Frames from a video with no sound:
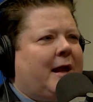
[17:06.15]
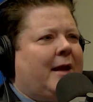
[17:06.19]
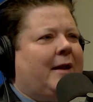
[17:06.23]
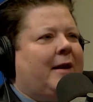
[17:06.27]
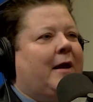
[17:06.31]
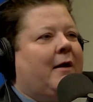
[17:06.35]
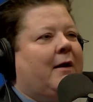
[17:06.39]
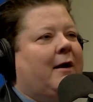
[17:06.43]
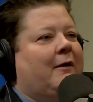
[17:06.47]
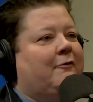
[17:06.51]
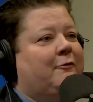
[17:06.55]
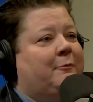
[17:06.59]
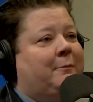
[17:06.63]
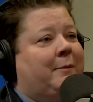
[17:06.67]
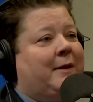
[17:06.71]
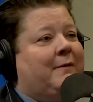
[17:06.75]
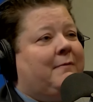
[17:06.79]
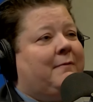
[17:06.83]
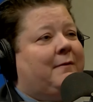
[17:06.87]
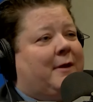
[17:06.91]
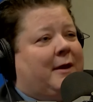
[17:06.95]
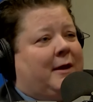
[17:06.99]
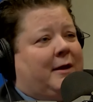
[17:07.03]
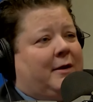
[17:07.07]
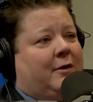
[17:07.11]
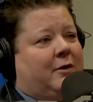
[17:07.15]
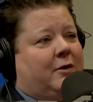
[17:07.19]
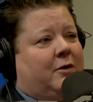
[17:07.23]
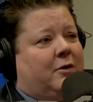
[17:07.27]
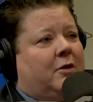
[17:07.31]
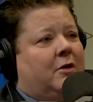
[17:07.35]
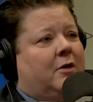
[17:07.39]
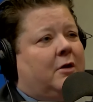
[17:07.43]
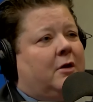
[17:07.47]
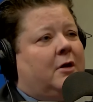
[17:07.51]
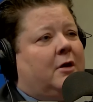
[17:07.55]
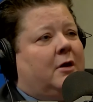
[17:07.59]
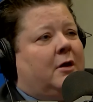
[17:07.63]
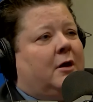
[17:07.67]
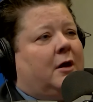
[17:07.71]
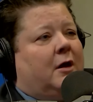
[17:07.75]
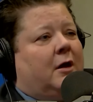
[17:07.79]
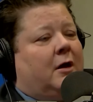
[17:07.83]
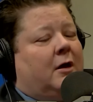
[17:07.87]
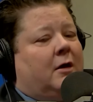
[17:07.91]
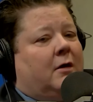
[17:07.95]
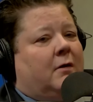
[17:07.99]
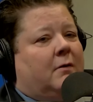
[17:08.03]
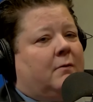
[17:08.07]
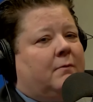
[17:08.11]
Uh, now I've been there.
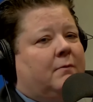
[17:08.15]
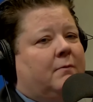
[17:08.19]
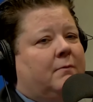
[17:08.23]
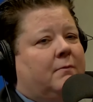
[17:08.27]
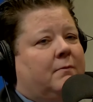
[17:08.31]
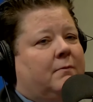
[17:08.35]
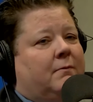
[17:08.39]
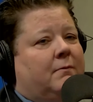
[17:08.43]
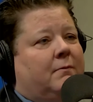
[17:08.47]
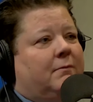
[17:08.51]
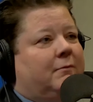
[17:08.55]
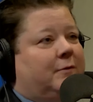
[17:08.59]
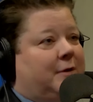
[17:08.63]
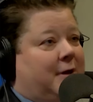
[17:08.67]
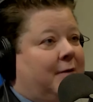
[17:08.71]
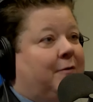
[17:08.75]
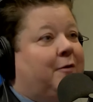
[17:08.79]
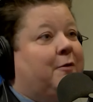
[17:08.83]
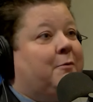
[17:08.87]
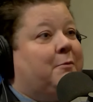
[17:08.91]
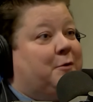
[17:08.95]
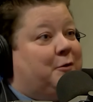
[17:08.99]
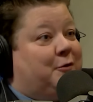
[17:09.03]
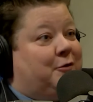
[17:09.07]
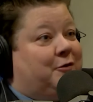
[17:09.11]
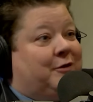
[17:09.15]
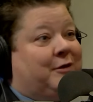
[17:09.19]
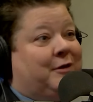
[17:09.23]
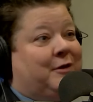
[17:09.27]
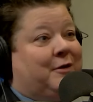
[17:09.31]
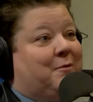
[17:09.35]
Um, at the museum.